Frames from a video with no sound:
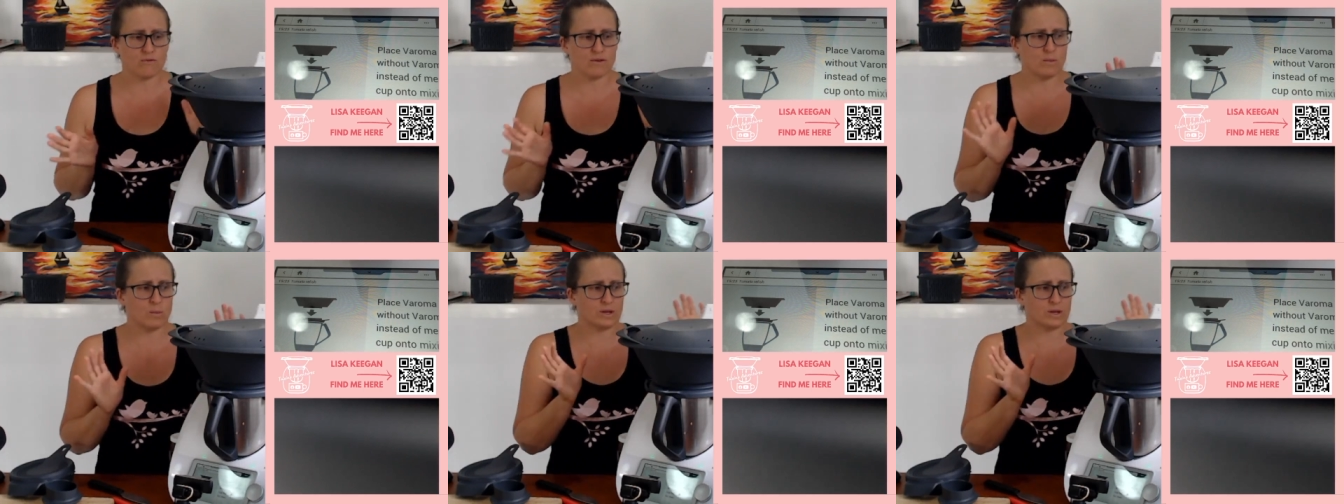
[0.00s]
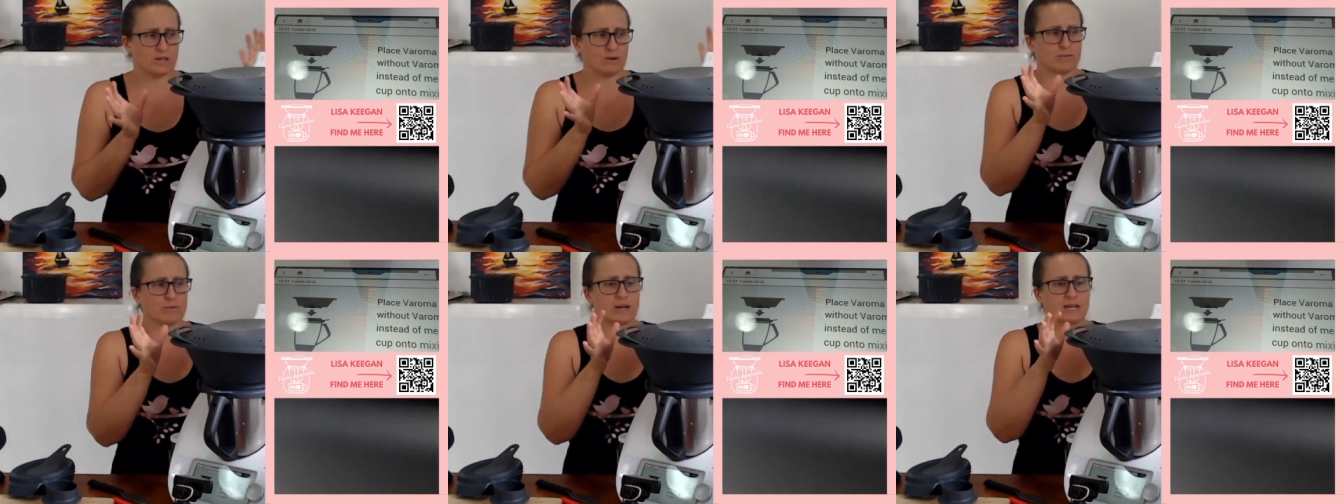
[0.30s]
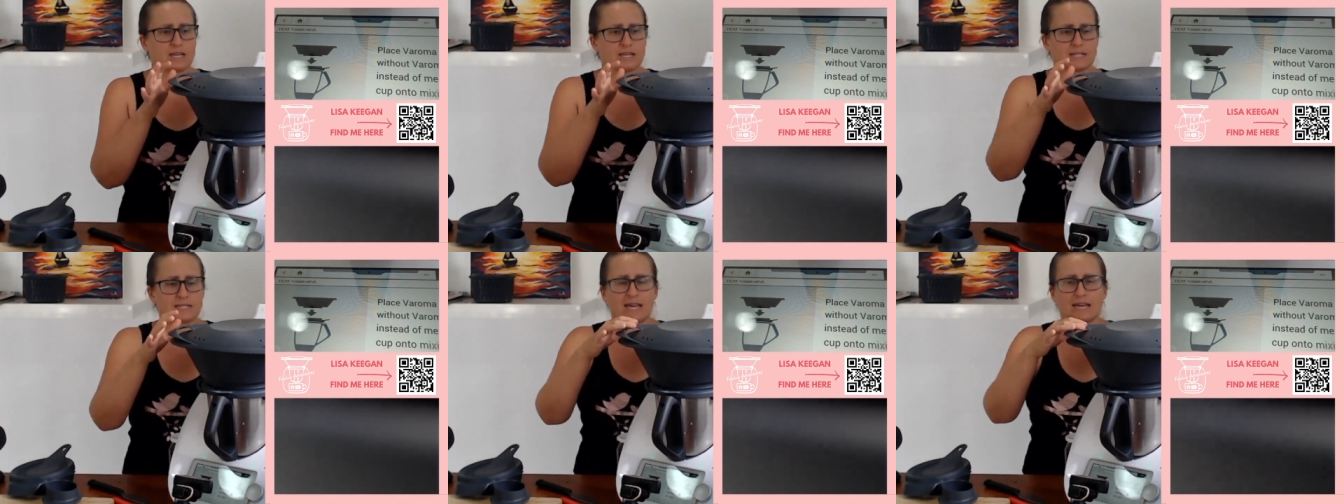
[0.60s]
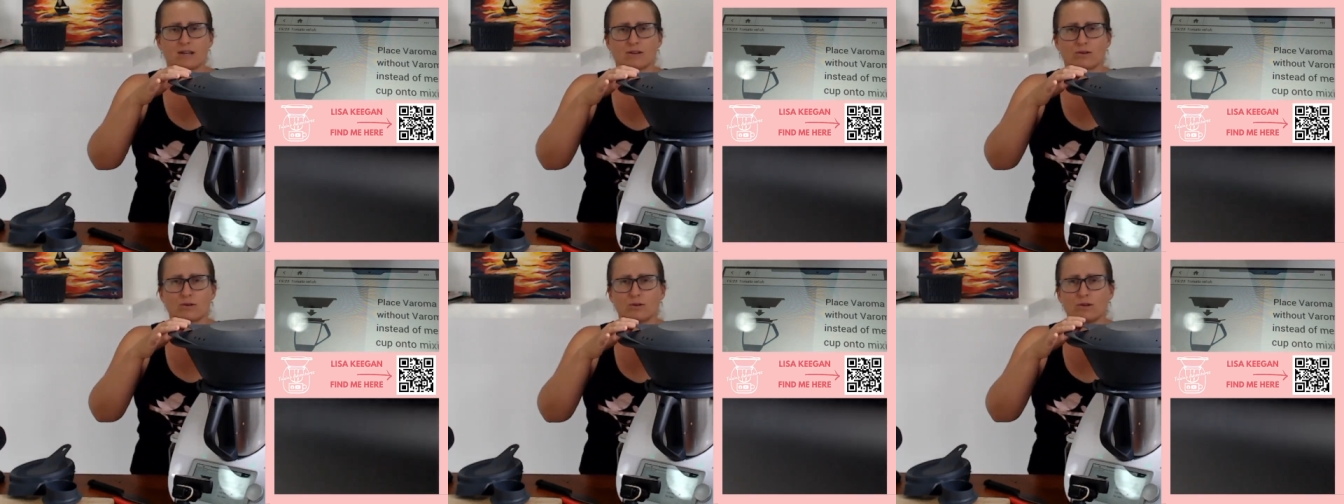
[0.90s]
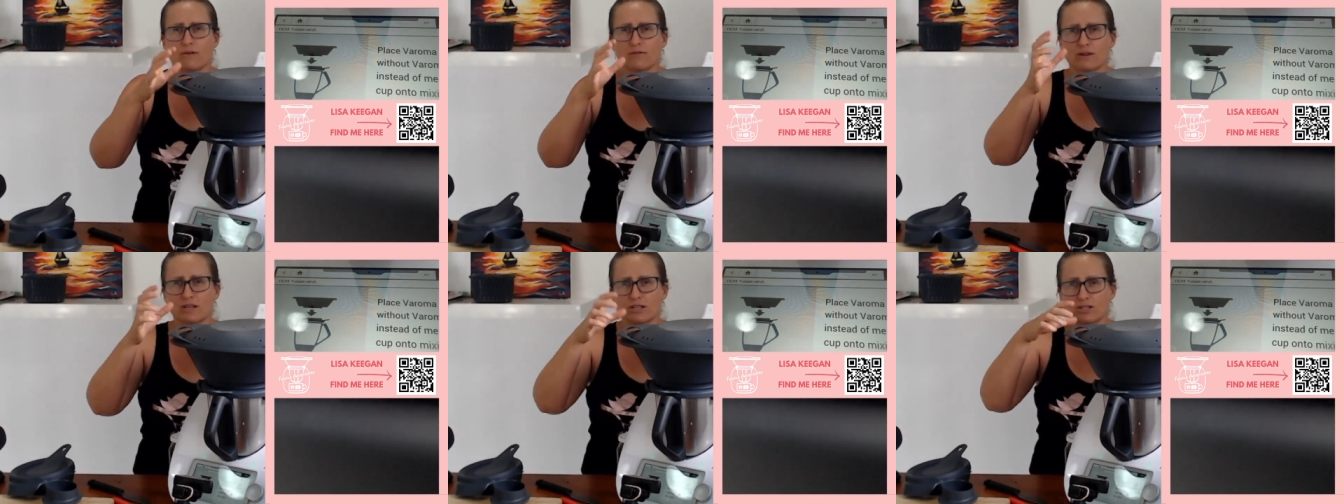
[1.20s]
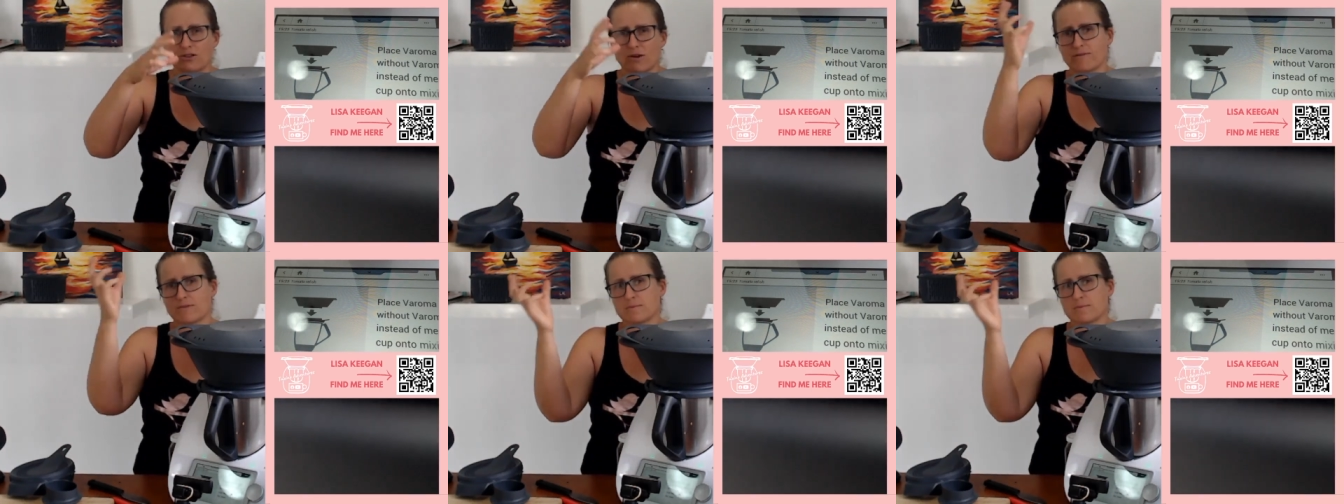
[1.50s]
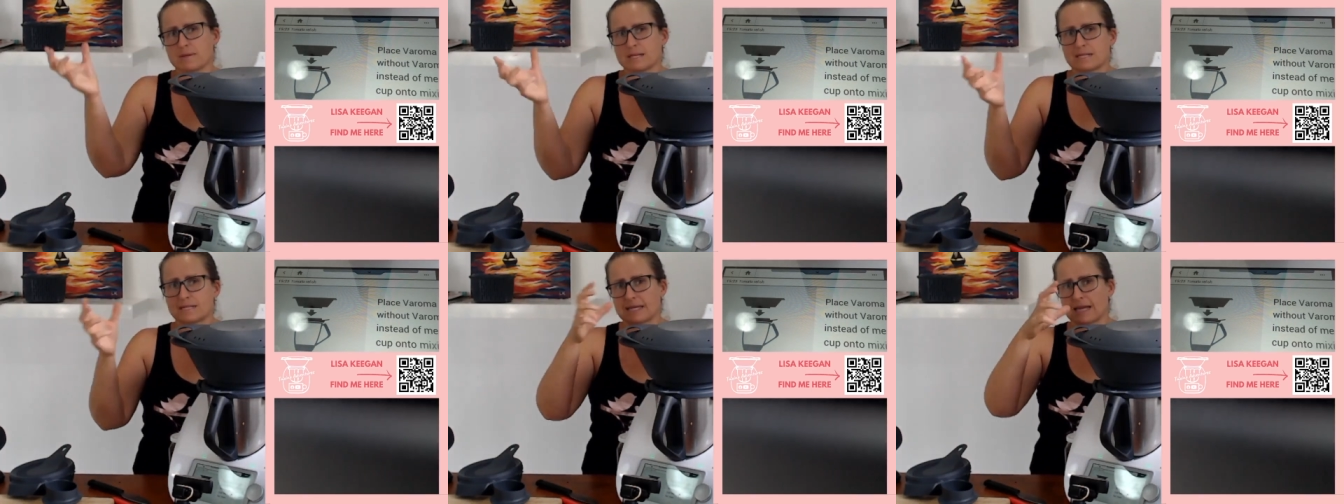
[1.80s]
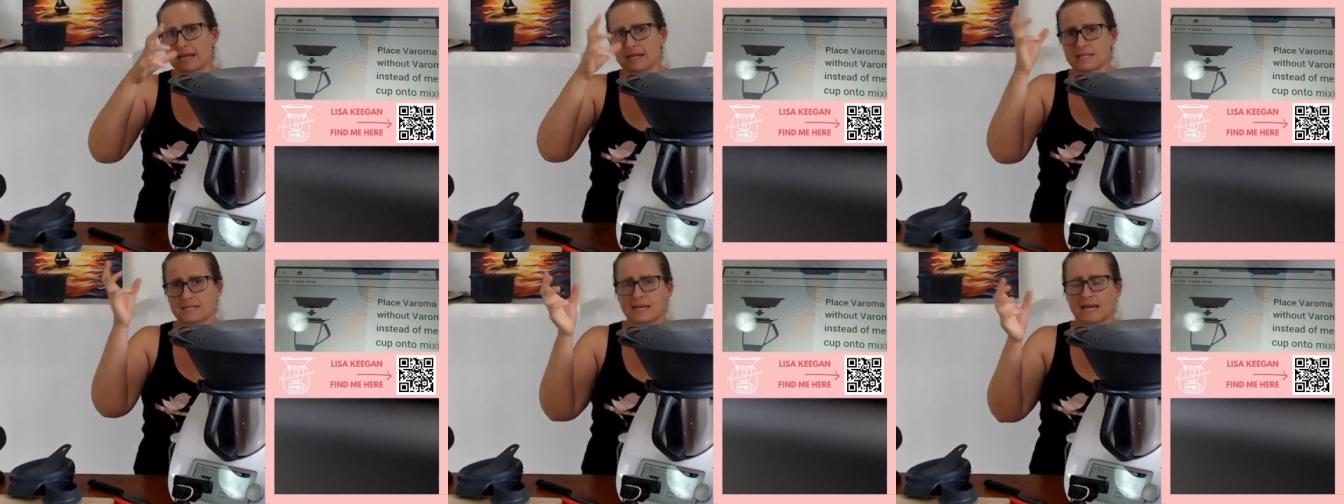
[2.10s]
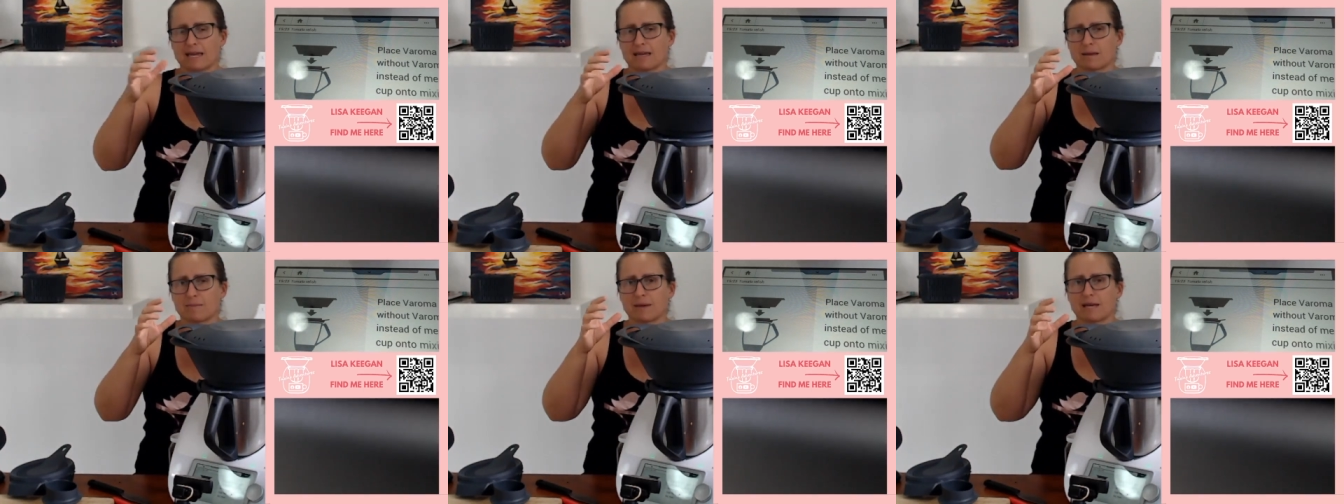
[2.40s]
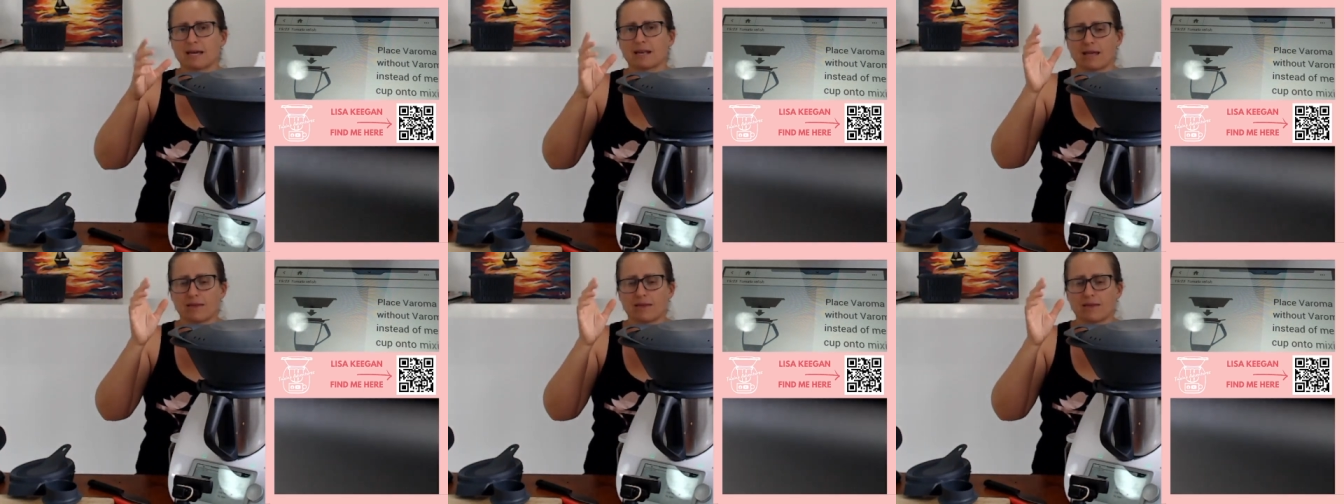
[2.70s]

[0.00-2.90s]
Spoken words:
And when you're ready to take it all off, get your oven mitts and take them out,